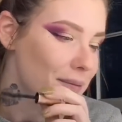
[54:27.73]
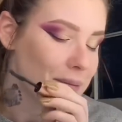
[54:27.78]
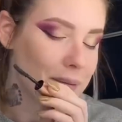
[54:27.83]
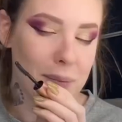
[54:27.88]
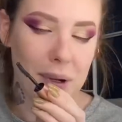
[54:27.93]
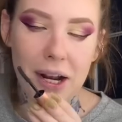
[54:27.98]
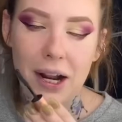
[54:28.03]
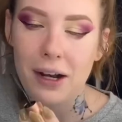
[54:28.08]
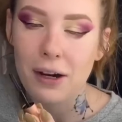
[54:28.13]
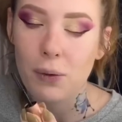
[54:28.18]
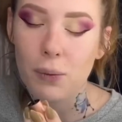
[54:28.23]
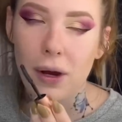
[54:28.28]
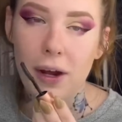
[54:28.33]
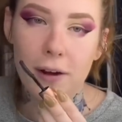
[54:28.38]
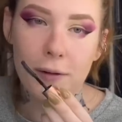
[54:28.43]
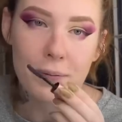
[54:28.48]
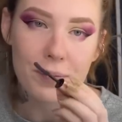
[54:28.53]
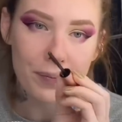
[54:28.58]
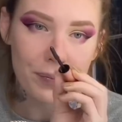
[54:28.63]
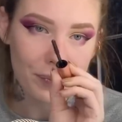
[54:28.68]
But
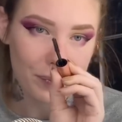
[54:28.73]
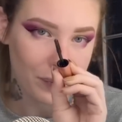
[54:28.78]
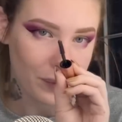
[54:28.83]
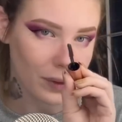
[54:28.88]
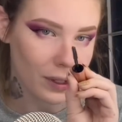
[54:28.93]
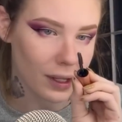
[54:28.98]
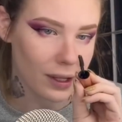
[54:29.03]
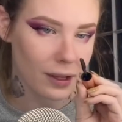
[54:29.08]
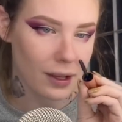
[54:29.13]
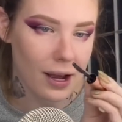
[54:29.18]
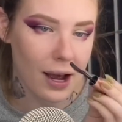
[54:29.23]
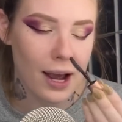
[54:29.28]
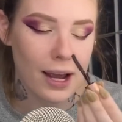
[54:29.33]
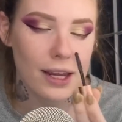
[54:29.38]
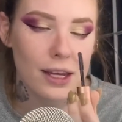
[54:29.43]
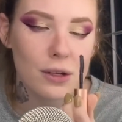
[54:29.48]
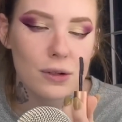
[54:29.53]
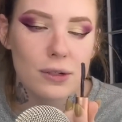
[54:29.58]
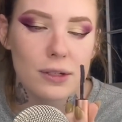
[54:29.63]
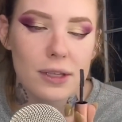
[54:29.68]
anyway, I
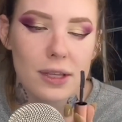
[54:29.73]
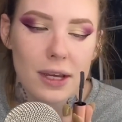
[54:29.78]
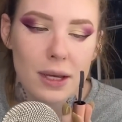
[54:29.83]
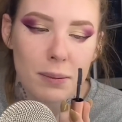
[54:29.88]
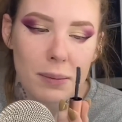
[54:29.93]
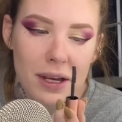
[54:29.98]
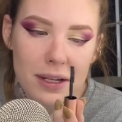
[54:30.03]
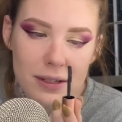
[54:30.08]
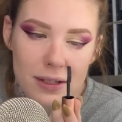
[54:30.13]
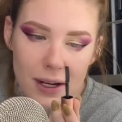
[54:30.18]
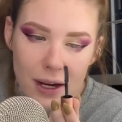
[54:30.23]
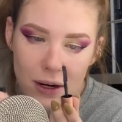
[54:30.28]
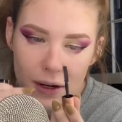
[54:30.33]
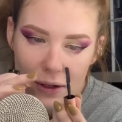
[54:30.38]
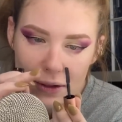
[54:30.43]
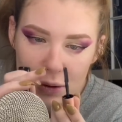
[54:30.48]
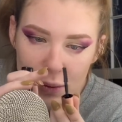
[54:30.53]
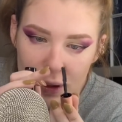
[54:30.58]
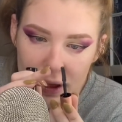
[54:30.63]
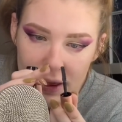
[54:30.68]
use the
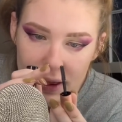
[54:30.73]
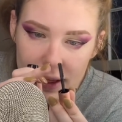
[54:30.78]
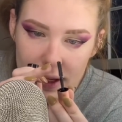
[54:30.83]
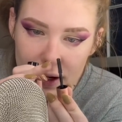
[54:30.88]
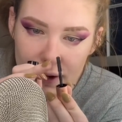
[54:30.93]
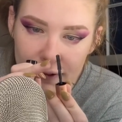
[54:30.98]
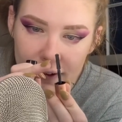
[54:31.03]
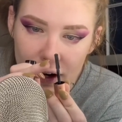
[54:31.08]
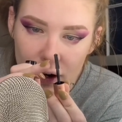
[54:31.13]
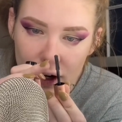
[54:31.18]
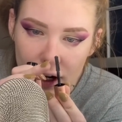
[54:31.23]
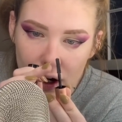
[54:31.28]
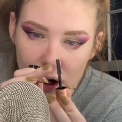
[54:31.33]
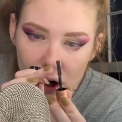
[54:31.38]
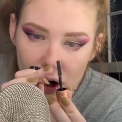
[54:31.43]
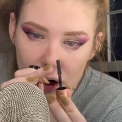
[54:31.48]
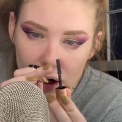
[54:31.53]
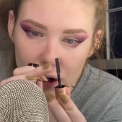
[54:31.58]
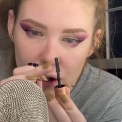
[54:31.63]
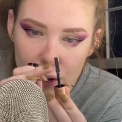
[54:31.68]
mascaras with the very
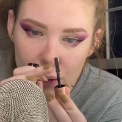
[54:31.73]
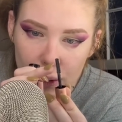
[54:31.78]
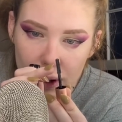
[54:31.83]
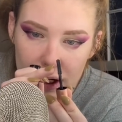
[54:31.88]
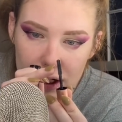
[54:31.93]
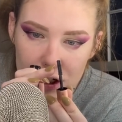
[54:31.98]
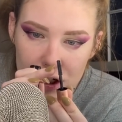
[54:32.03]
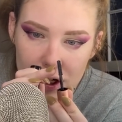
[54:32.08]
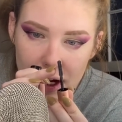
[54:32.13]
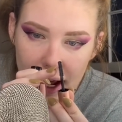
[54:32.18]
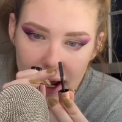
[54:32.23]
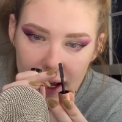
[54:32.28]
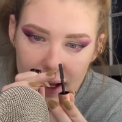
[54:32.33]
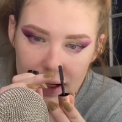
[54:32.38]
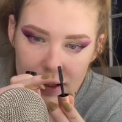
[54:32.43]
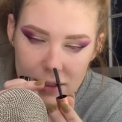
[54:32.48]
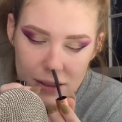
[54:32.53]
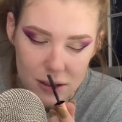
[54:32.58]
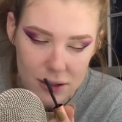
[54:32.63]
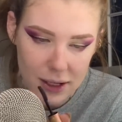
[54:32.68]
hard ridged
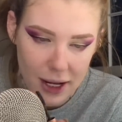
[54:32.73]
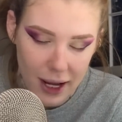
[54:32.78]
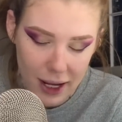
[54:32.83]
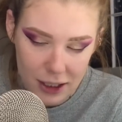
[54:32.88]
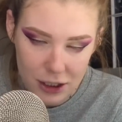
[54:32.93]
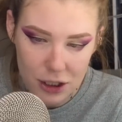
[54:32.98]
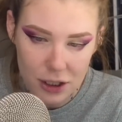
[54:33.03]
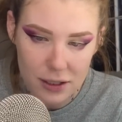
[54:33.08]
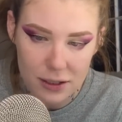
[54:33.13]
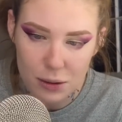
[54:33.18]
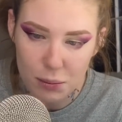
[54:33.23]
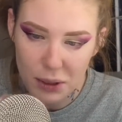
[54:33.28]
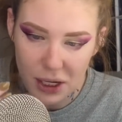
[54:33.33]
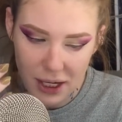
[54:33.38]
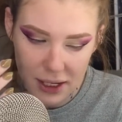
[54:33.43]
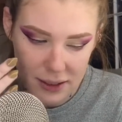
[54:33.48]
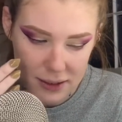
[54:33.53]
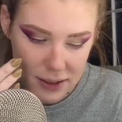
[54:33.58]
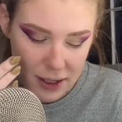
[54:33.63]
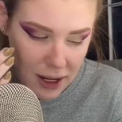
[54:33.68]
edges
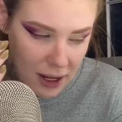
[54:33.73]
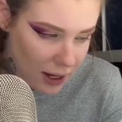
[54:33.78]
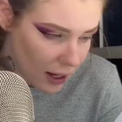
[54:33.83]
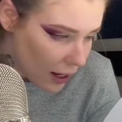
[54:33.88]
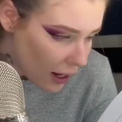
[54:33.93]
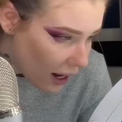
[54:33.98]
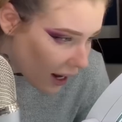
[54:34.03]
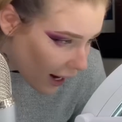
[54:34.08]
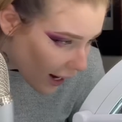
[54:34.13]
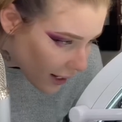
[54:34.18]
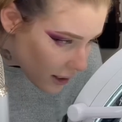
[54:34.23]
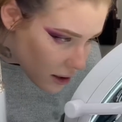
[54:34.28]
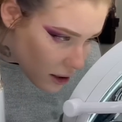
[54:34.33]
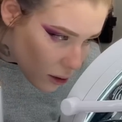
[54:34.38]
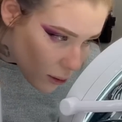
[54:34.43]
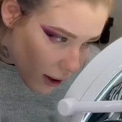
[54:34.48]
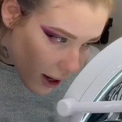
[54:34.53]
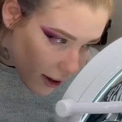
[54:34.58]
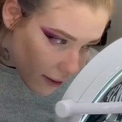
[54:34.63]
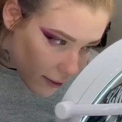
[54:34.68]
because I
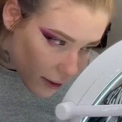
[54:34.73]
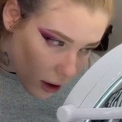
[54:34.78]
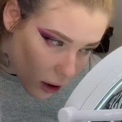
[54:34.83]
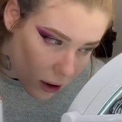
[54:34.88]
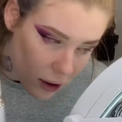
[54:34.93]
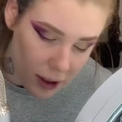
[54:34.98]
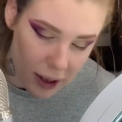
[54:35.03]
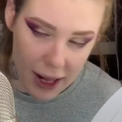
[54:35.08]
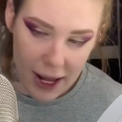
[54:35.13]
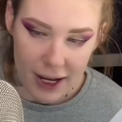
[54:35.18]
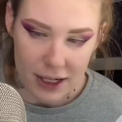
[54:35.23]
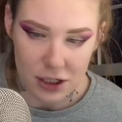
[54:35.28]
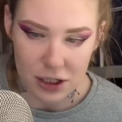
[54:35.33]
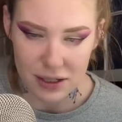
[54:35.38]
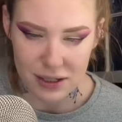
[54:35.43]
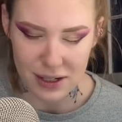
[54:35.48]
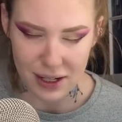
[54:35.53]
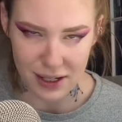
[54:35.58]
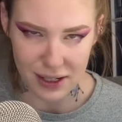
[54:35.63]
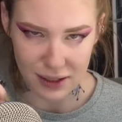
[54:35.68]
do have long
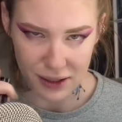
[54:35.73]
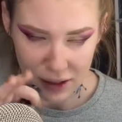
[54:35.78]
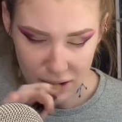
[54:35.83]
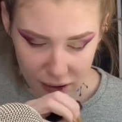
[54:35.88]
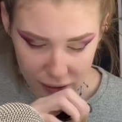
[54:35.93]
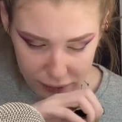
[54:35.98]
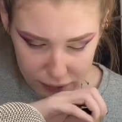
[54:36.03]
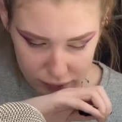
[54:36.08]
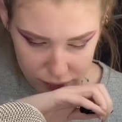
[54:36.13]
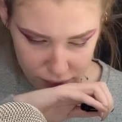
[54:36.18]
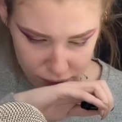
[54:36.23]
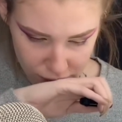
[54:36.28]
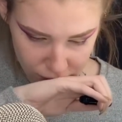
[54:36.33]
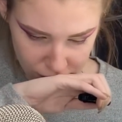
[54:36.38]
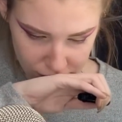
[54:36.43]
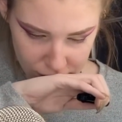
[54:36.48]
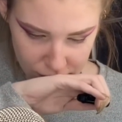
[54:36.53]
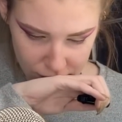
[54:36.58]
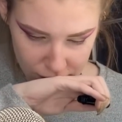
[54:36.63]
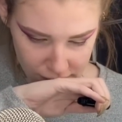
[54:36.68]
lashes, like,
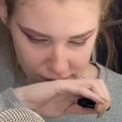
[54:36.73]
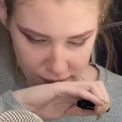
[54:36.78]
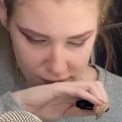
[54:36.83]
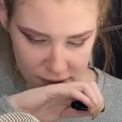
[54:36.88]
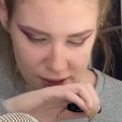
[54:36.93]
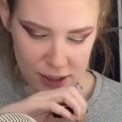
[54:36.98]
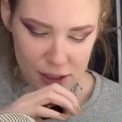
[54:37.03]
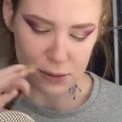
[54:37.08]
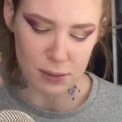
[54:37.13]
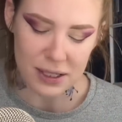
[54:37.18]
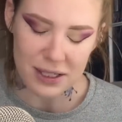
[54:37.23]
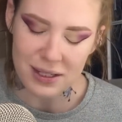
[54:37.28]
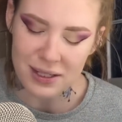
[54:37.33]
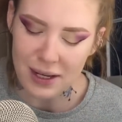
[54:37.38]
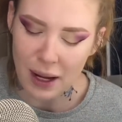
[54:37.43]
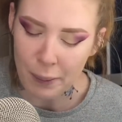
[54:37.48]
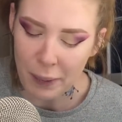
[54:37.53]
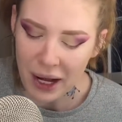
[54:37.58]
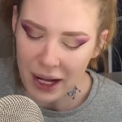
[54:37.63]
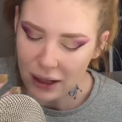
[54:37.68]
excuse me,
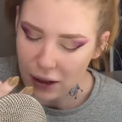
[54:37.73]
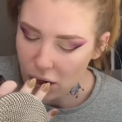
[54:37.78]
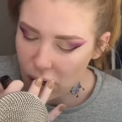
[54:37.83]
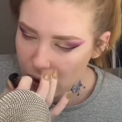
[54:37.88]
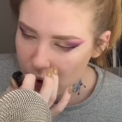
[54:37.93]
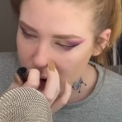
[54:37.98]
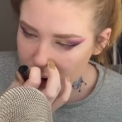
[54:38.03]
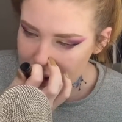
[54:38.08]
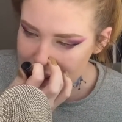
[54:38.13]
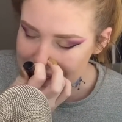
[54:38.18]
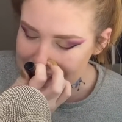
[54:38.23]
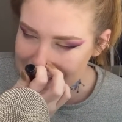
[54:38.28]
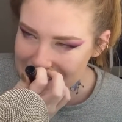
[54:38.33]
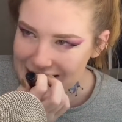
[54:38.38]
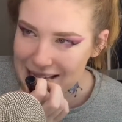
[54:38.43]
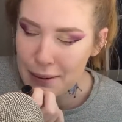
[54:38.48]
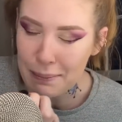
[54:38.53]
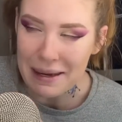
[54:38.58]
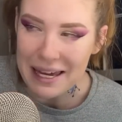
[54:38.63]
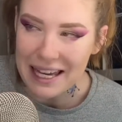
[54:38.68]

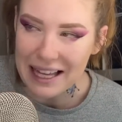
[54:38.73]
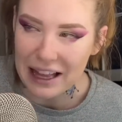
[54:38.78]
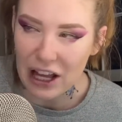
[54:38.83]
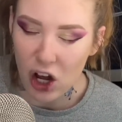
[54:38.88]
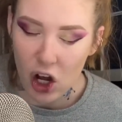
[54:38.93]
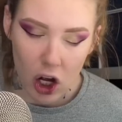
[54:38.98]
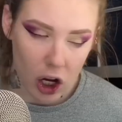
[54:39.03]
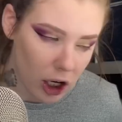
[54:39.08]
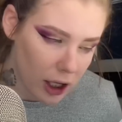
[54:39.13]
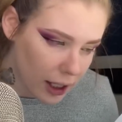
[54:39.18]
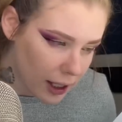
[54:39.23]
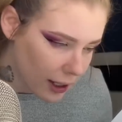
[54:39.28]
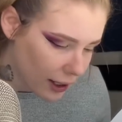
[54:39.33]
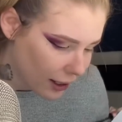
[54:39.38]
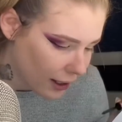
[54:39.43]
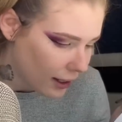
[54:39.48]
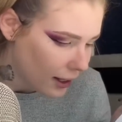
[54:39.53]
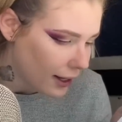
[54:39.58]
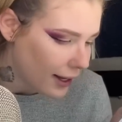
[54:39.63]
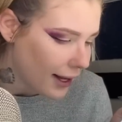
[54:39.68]
semi-long,
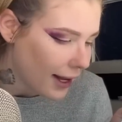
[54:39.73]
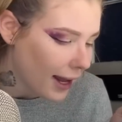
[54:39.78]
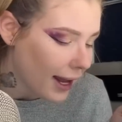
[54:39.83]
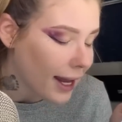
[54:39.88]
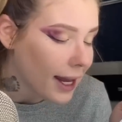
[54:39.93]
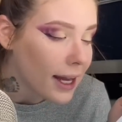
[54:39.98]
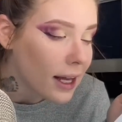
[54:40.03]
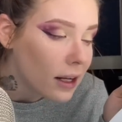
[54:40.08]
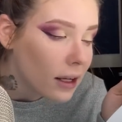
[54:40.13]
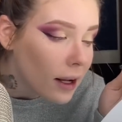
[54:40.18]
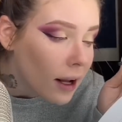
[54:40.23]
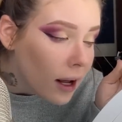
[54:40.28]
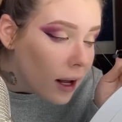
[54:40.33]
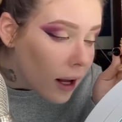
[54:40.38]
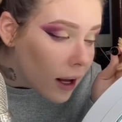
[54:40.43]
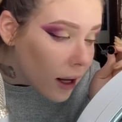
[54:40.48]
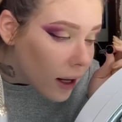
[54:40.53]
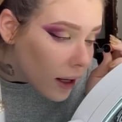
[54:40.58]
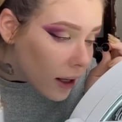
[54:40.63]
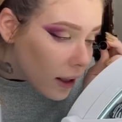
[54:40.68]
and
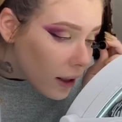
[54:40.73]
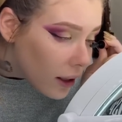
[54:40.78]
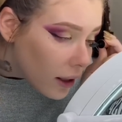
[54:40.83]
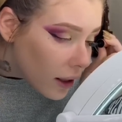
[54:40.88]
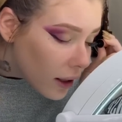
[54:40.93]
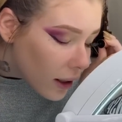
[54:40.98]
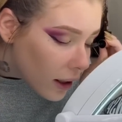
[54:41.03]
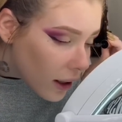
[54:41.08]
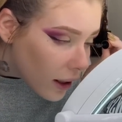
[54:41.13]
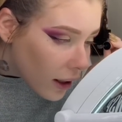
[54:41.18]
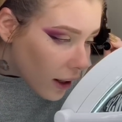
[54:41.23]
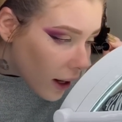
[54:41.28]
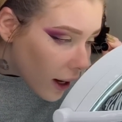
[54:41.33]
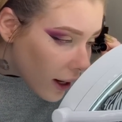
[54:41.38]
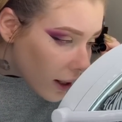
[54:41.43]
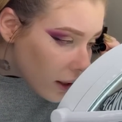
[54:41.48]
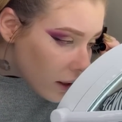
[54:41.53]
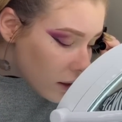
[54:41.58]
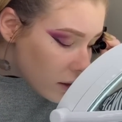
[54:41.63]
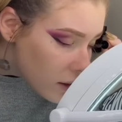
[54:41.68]
I
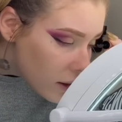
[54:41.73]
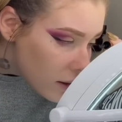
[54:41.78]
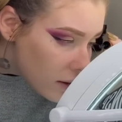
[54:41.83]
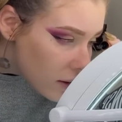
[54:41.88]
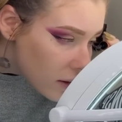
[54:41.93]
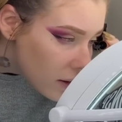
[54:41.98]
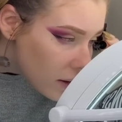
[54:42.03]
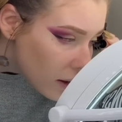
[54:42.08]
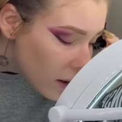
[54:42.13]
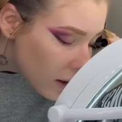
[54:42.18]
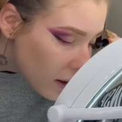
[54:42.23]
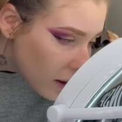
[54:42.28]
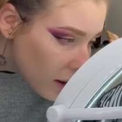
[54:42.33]
can just